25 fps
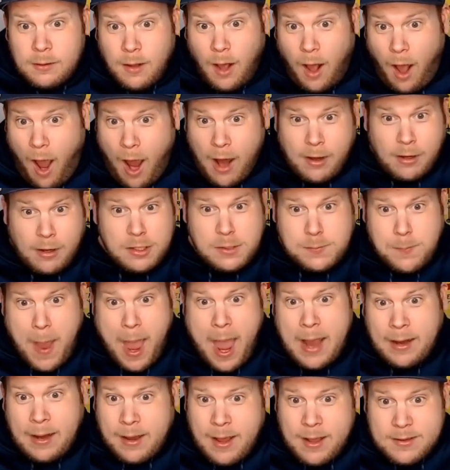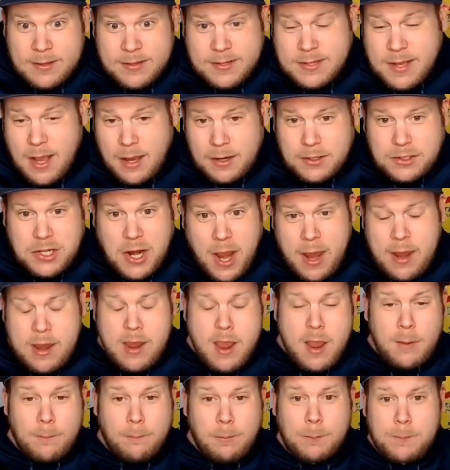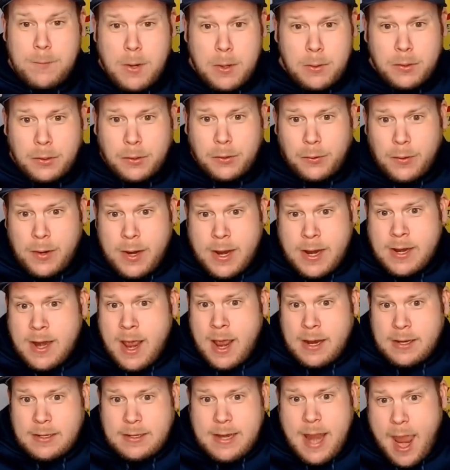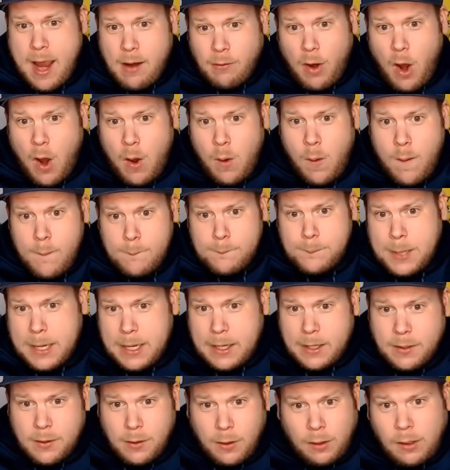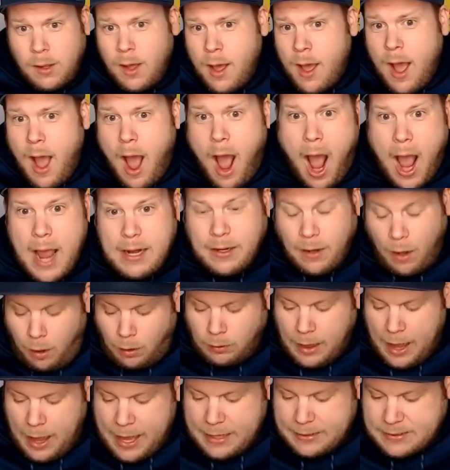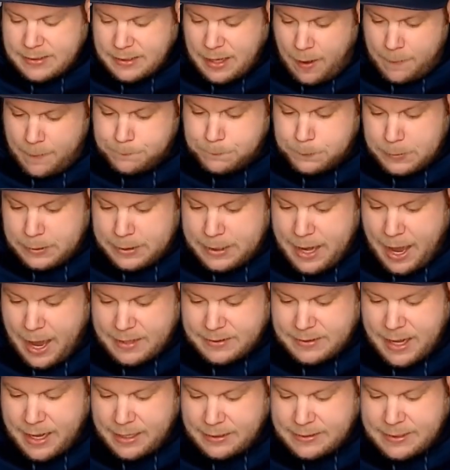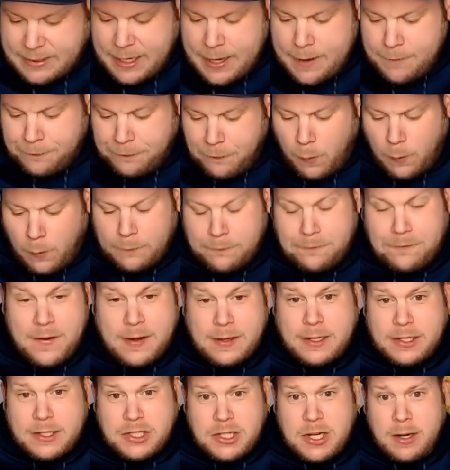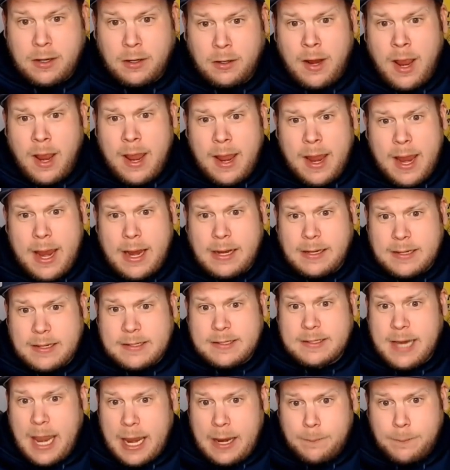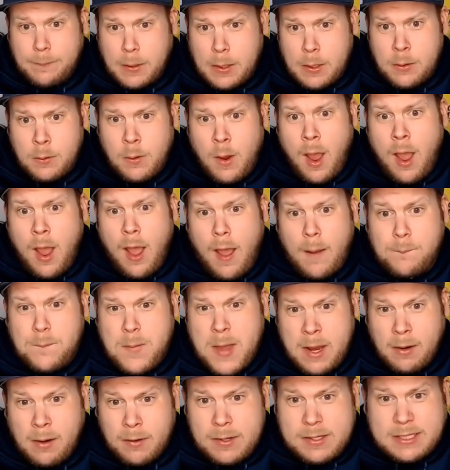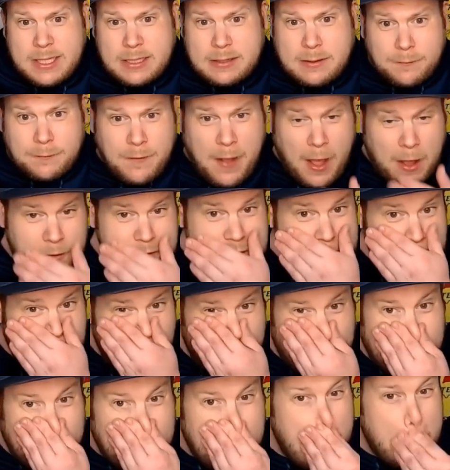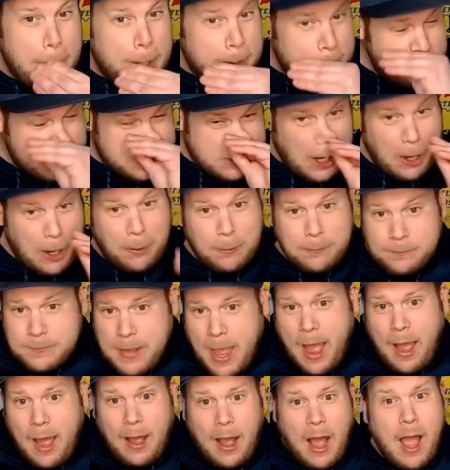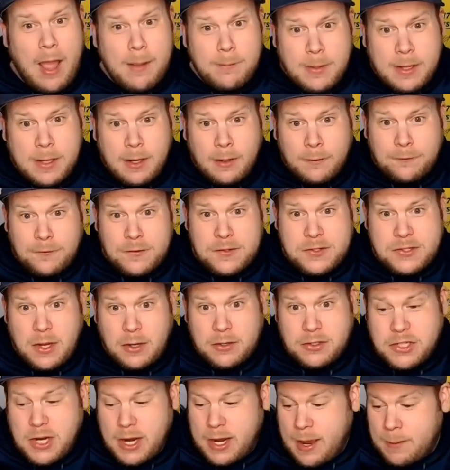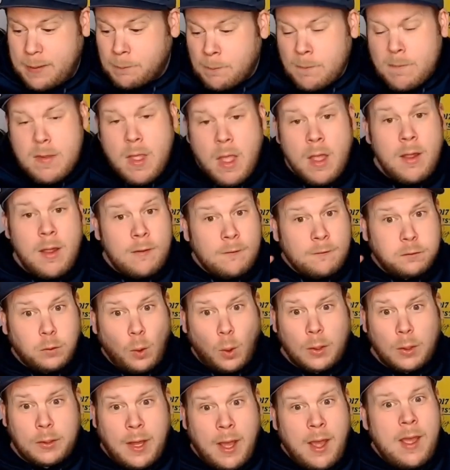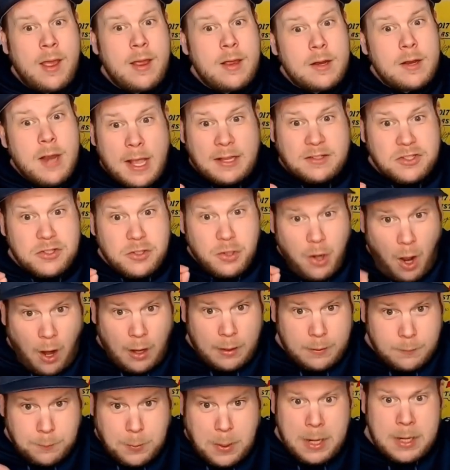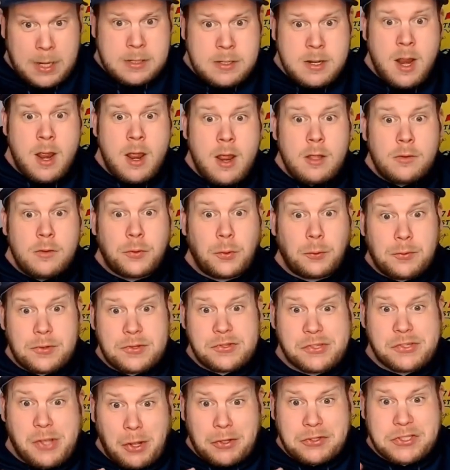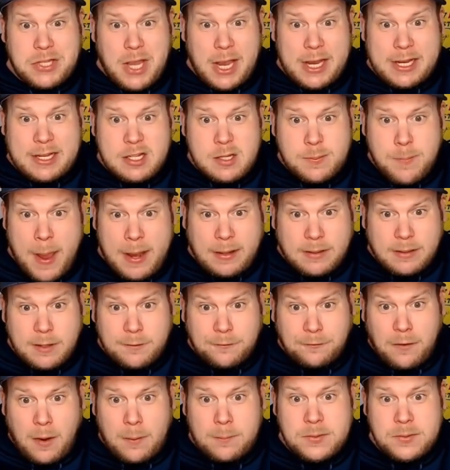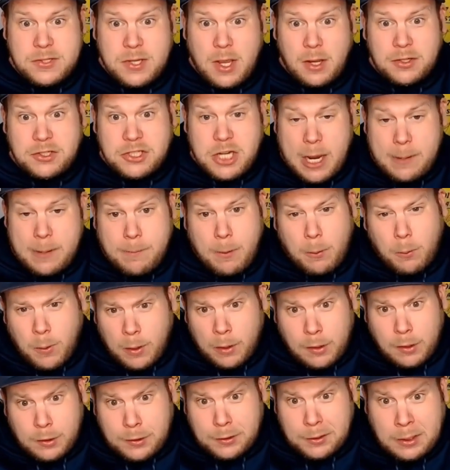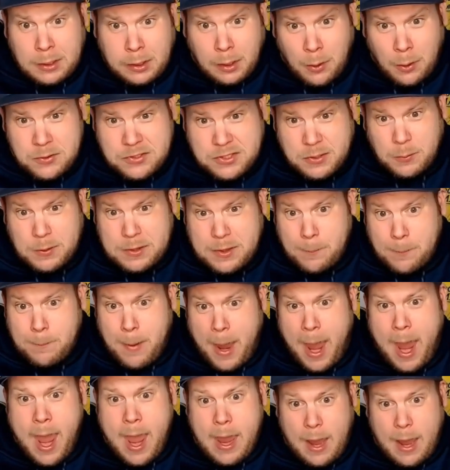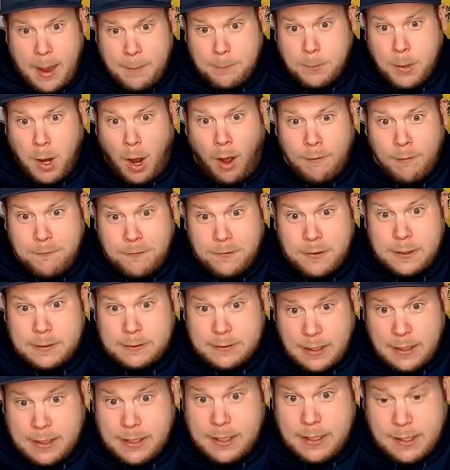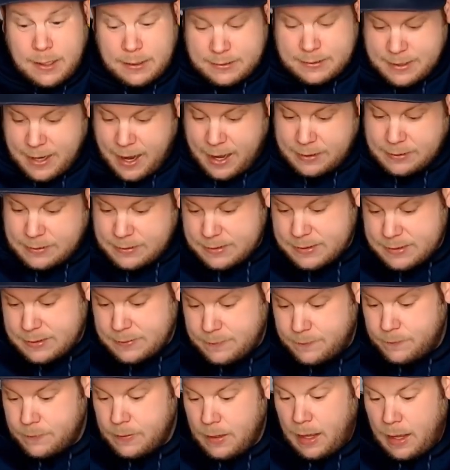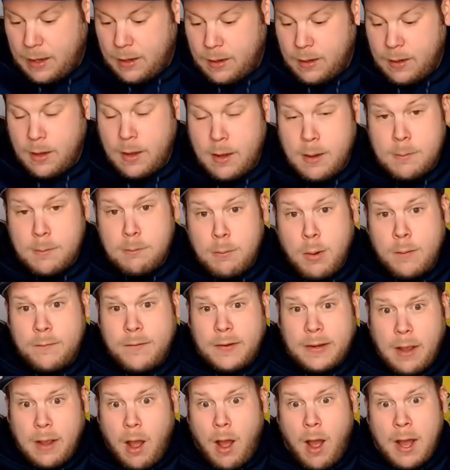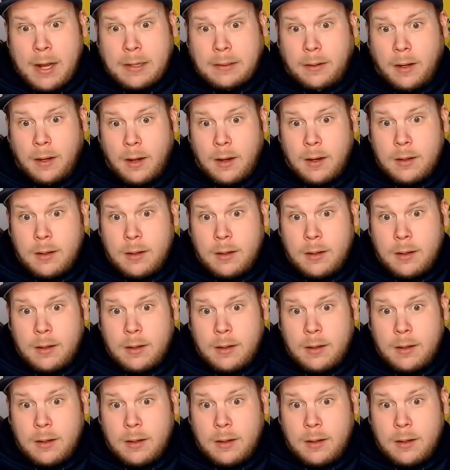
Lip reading: Irons back, Sungjae, Bermuda green, narrow, penal. It all adds up. He has a T4 finish here in his debut appearance at the Valspar. So, yeah, I'm here for Sungjae Im. Florida has not been the results I expected from Sungjae, but we're going to close it with a bang. I'm confident that he contends. Moving on,